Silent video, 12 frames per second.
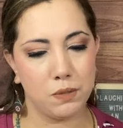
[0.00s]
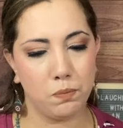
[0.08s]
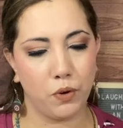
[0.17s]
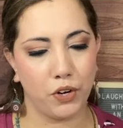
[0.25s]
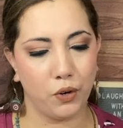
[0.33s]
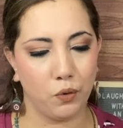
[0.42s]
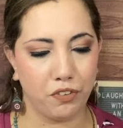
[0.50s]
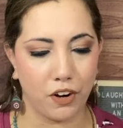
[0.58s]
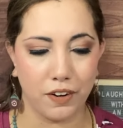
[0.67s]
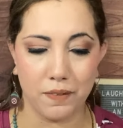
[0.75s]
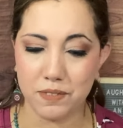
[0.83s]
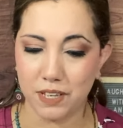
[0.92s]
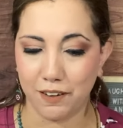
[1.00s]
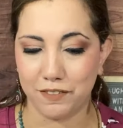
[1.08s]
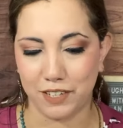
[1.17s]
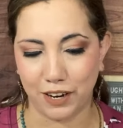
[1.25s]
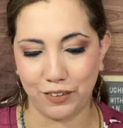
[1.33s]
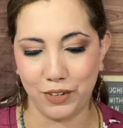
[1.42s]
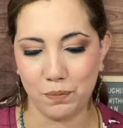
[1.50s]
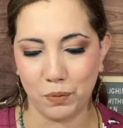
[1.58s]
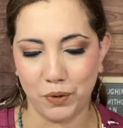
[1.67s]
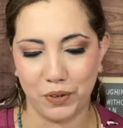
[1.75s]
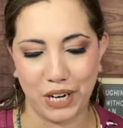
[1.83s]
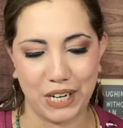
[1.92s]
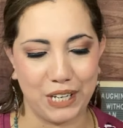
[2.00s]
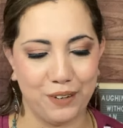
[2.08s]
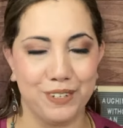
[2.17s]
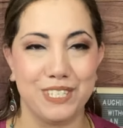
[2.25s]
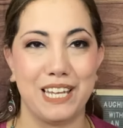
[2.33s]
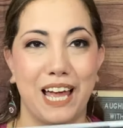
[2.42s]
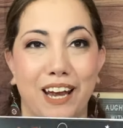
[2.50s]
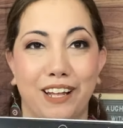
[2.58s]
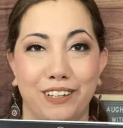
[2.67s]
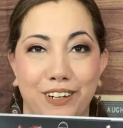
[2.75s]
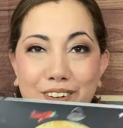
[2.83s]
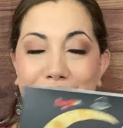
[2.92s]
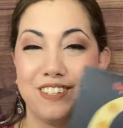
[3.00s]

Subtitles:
a boy who found himself stuck on the moon, and he was not alone.